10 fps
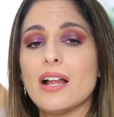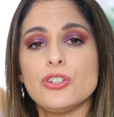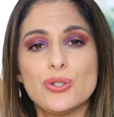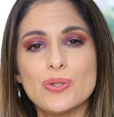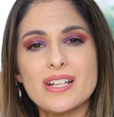
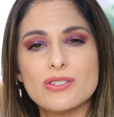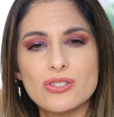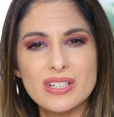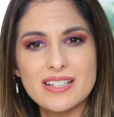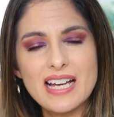you
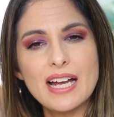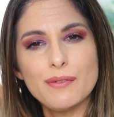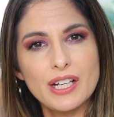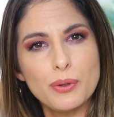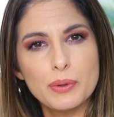it's it's kind
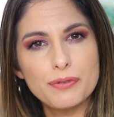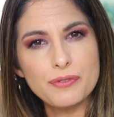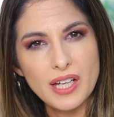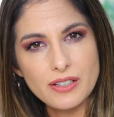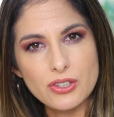of like a
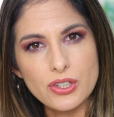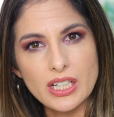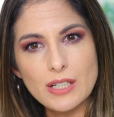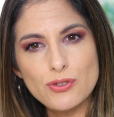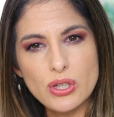reflector and
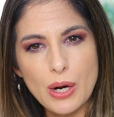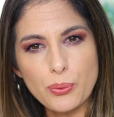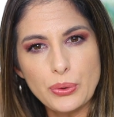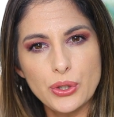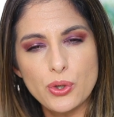it gives you
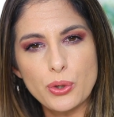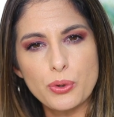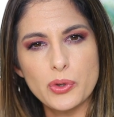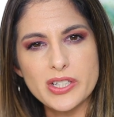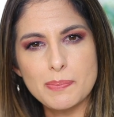that real
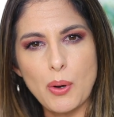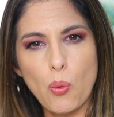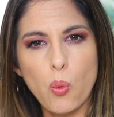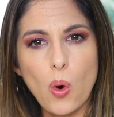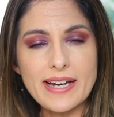crisp
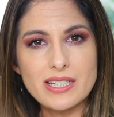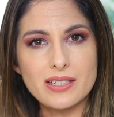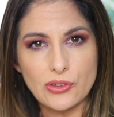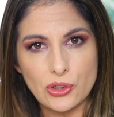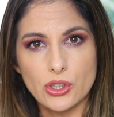white
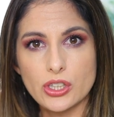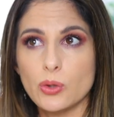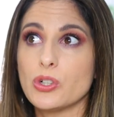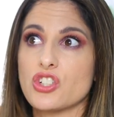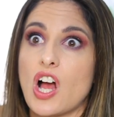look
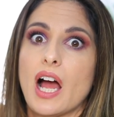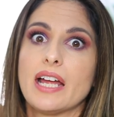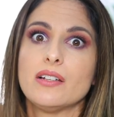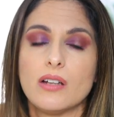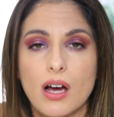which
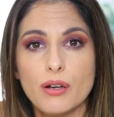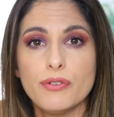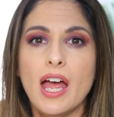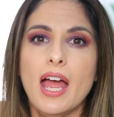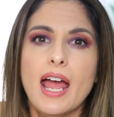I love
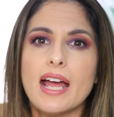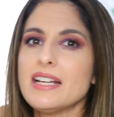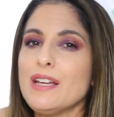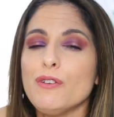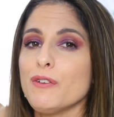and
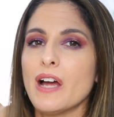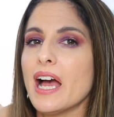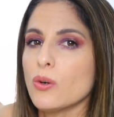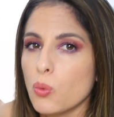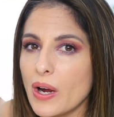even if I
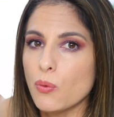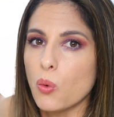had a white